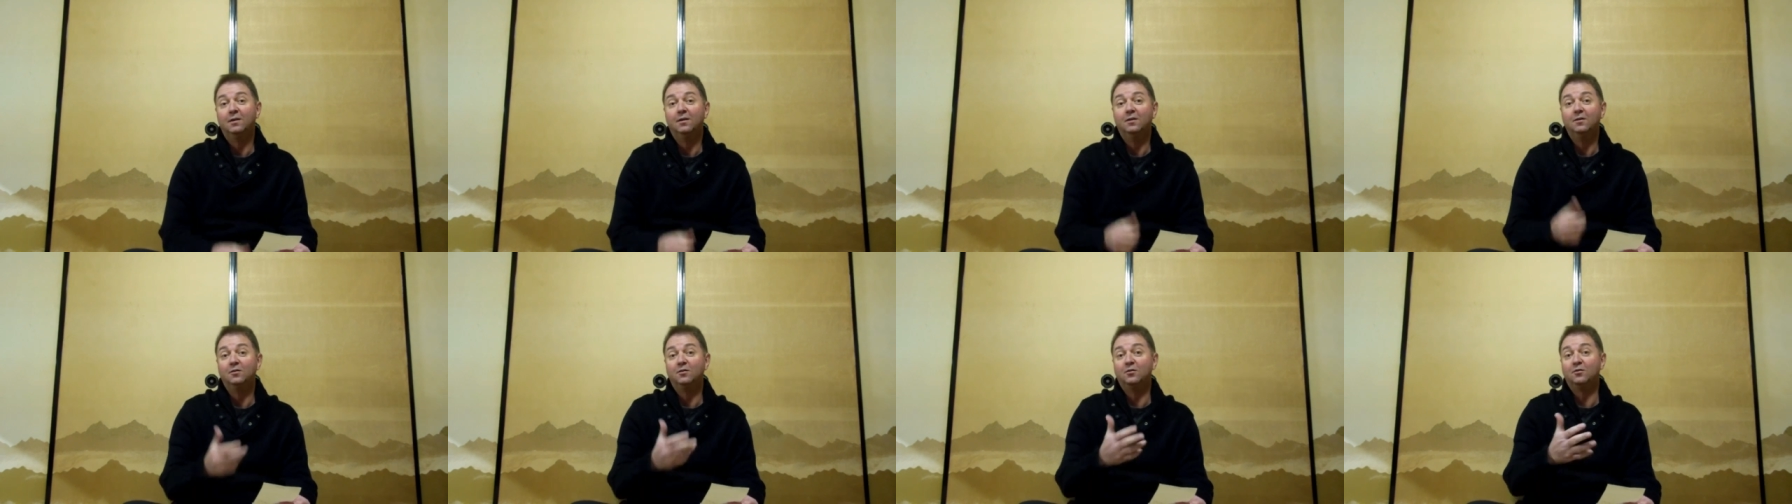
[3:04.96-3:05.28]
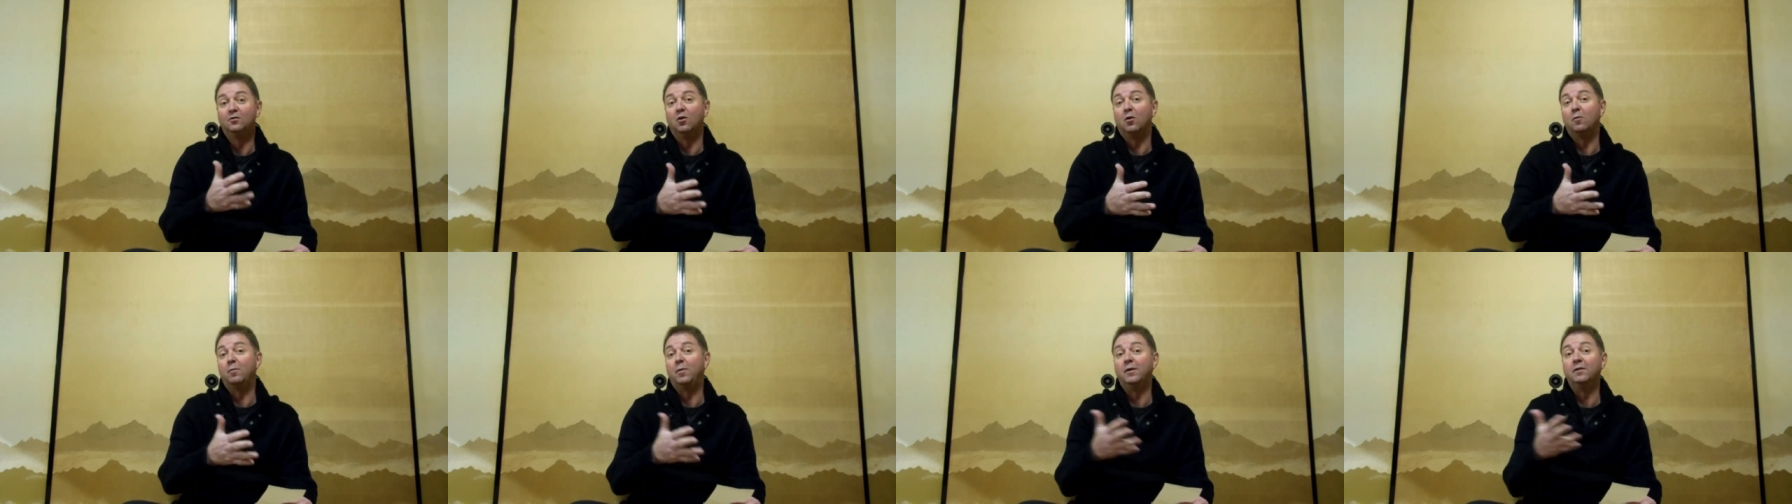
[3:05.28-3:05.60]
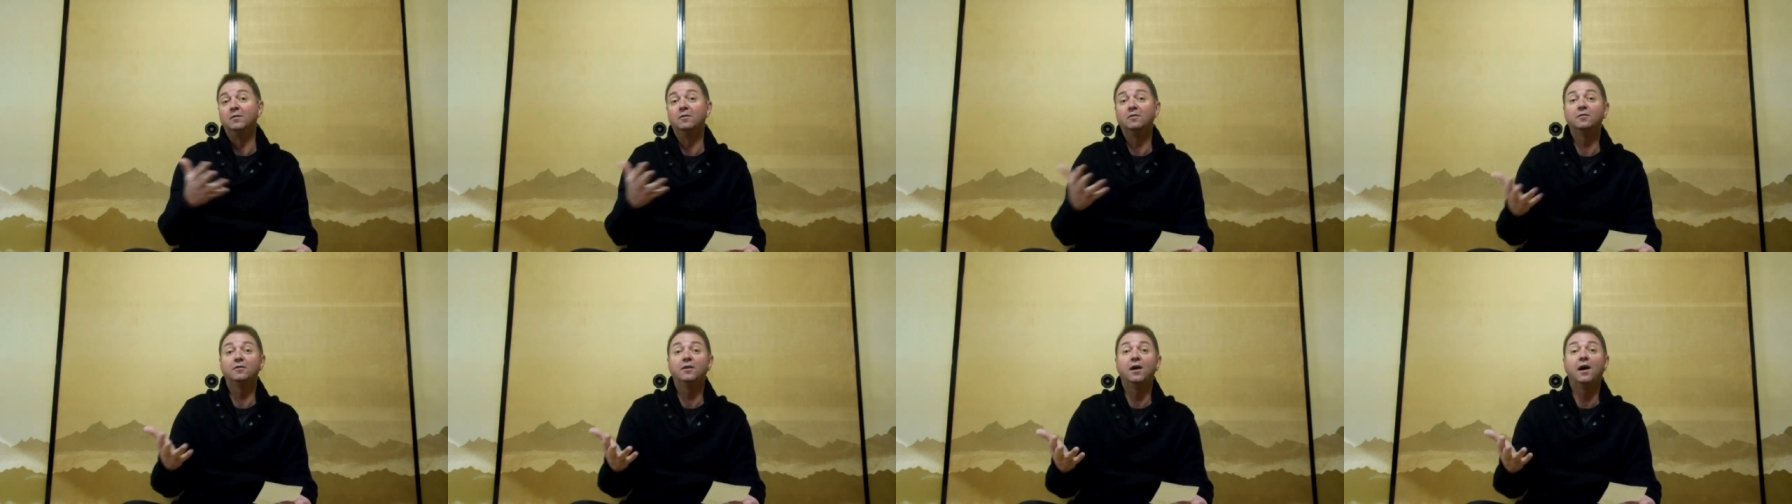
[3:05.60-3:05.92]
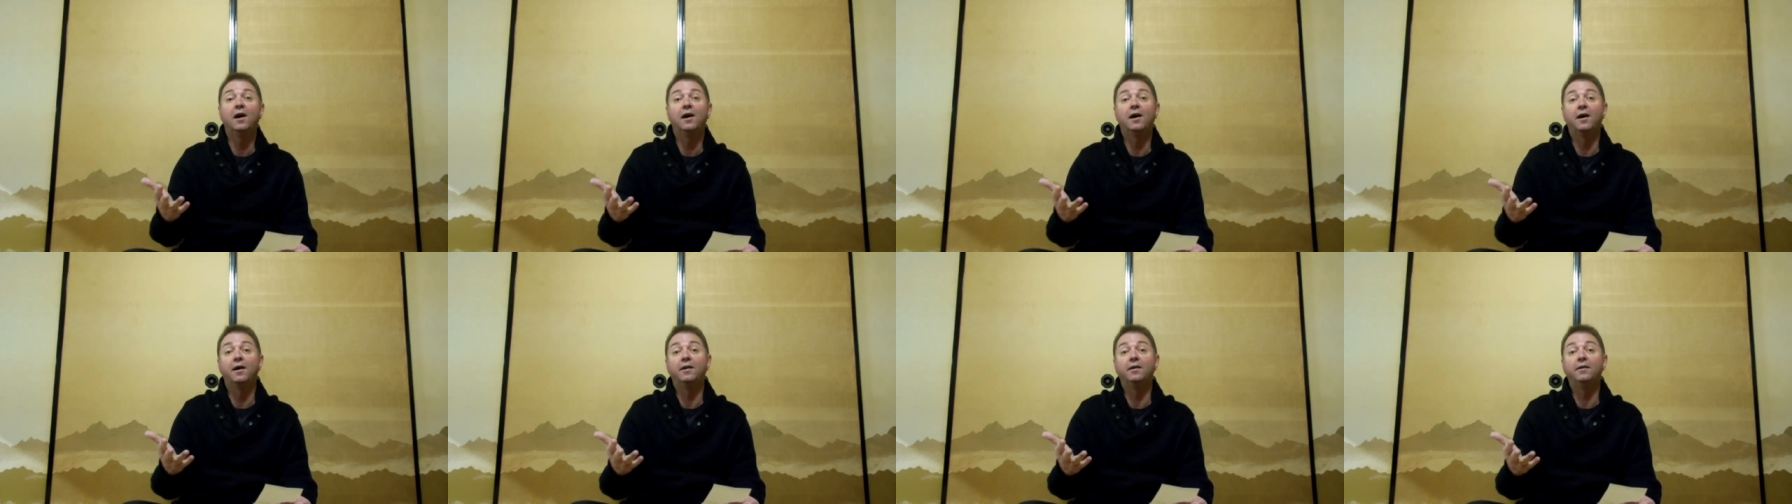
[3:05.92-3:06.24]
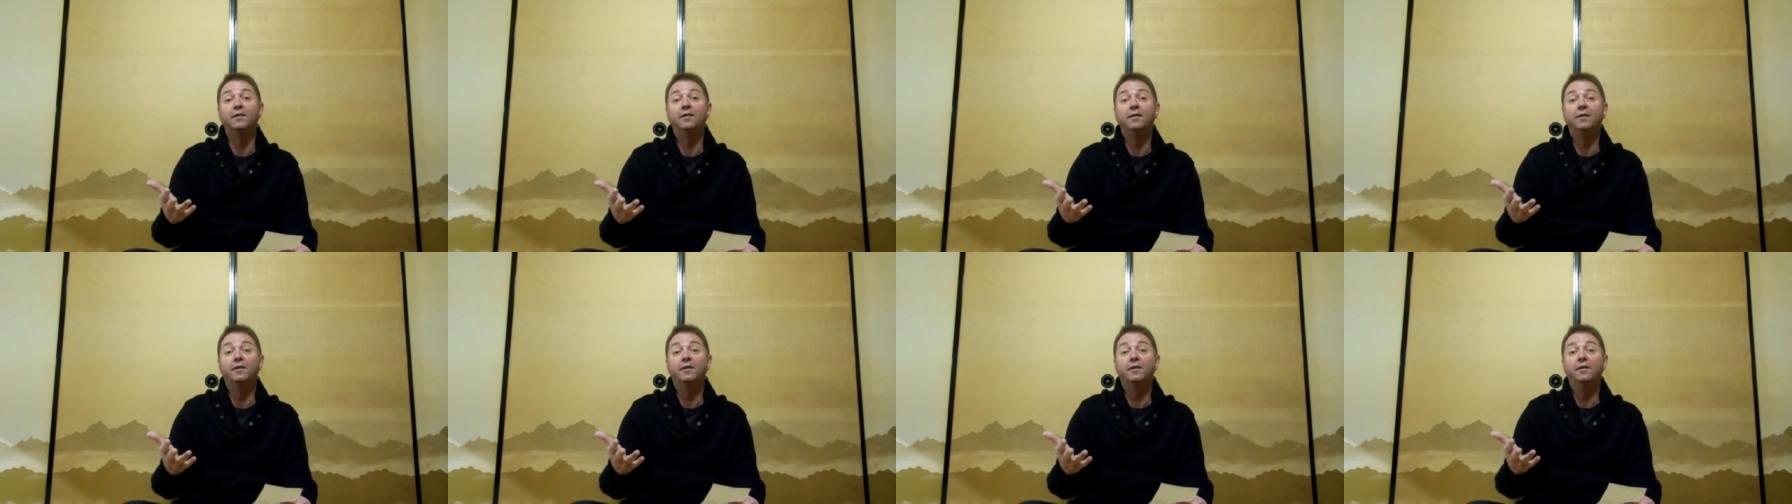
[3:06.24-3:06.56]
stop and start.
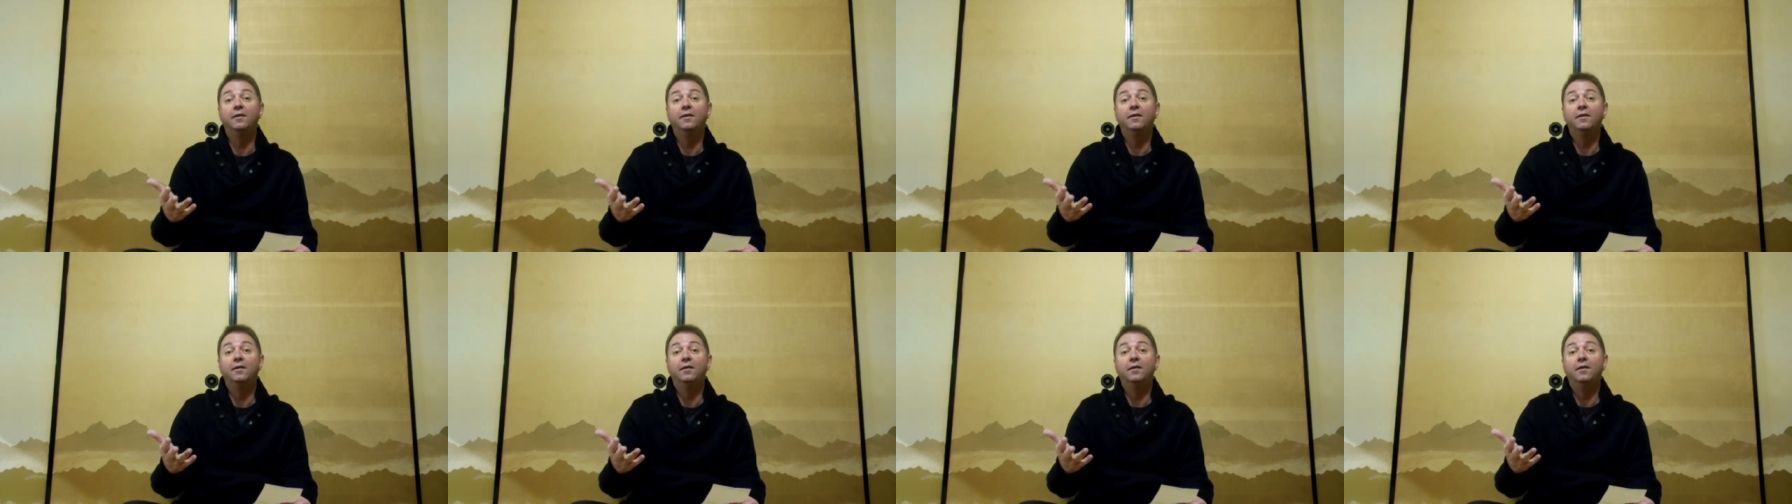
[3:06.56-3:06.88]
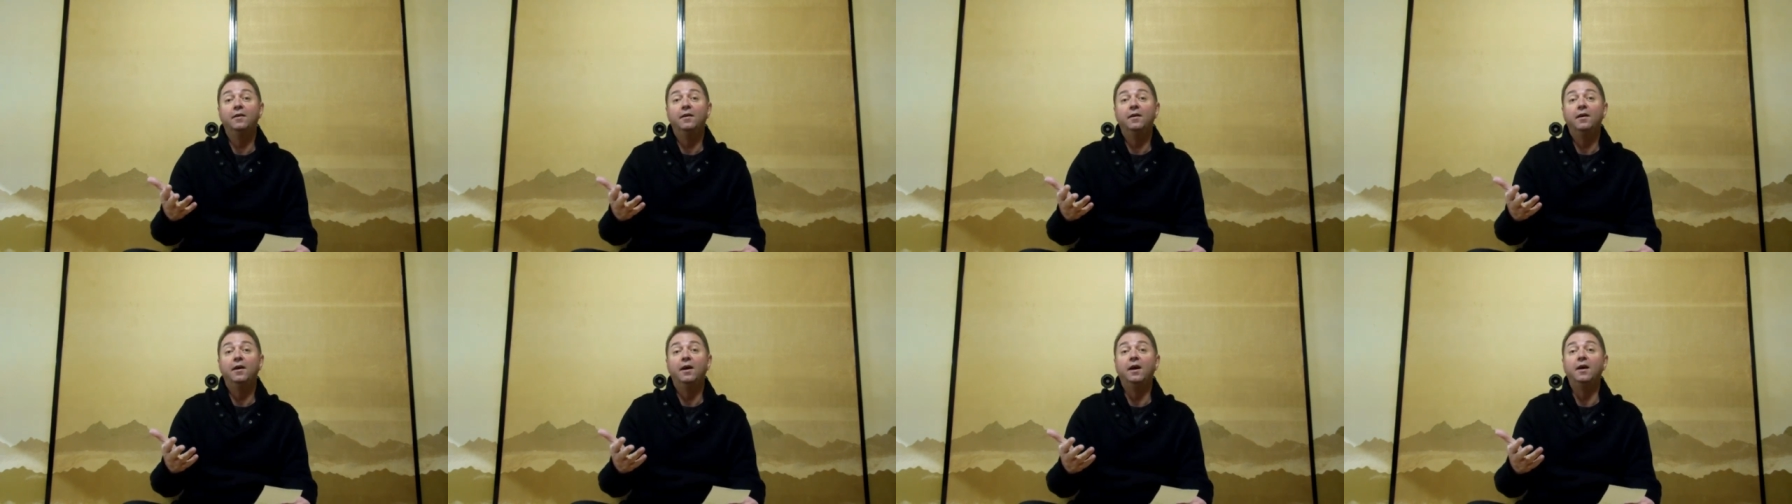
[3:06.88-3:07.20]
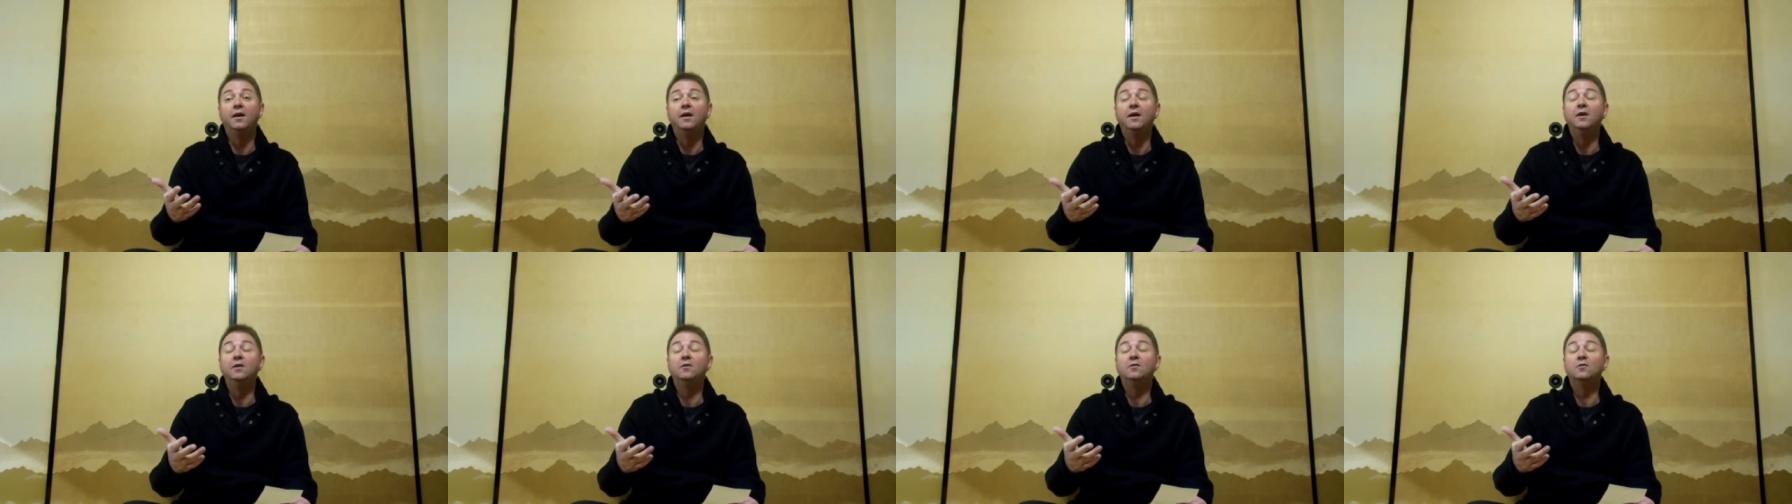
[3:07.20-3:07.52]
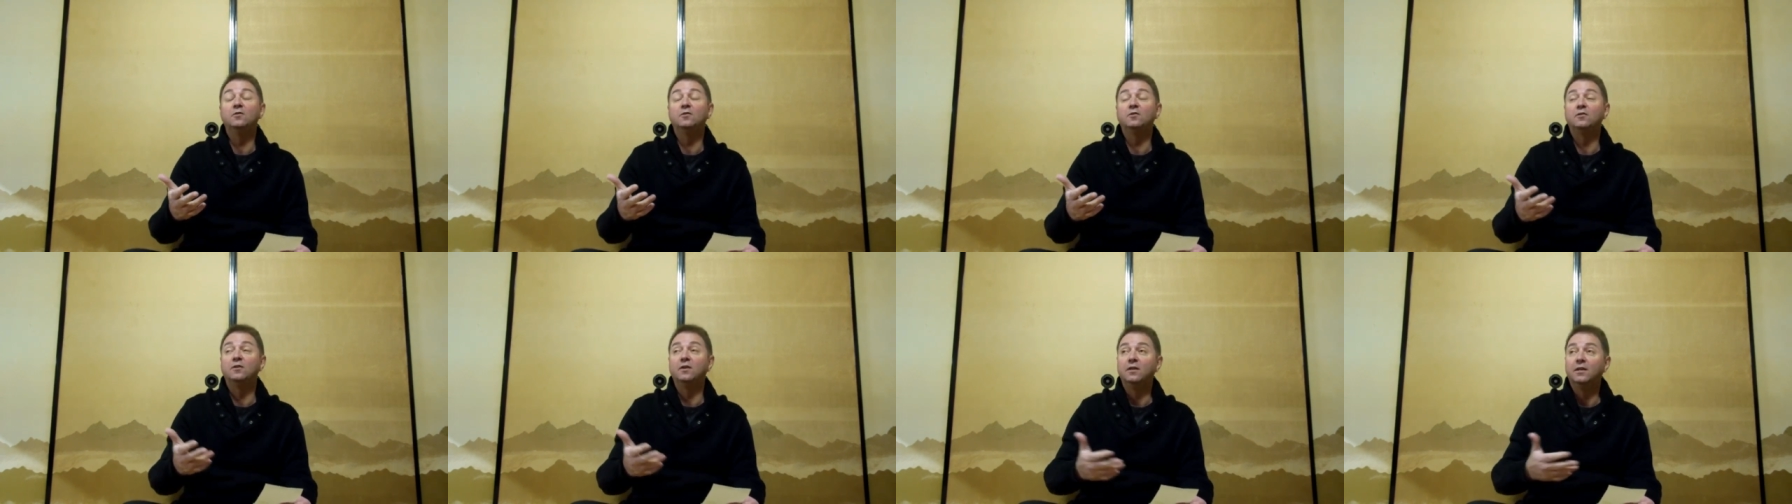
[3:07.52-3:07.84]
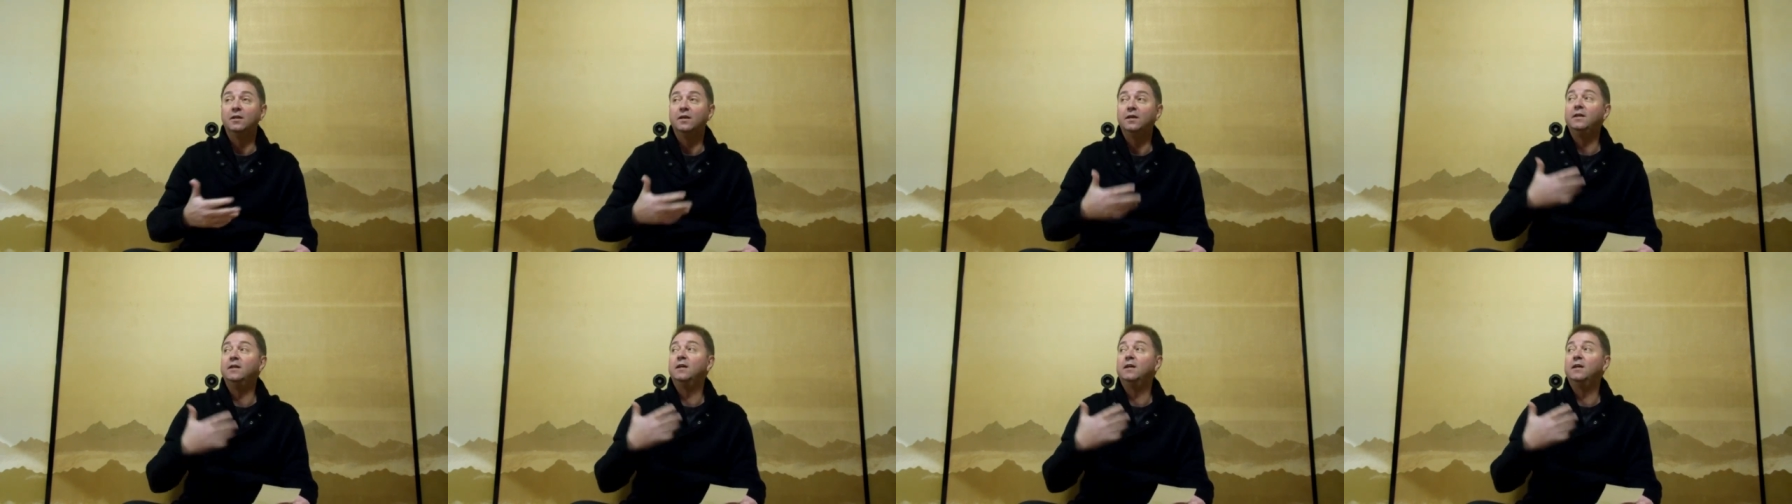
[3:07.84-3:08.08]
And interestingly,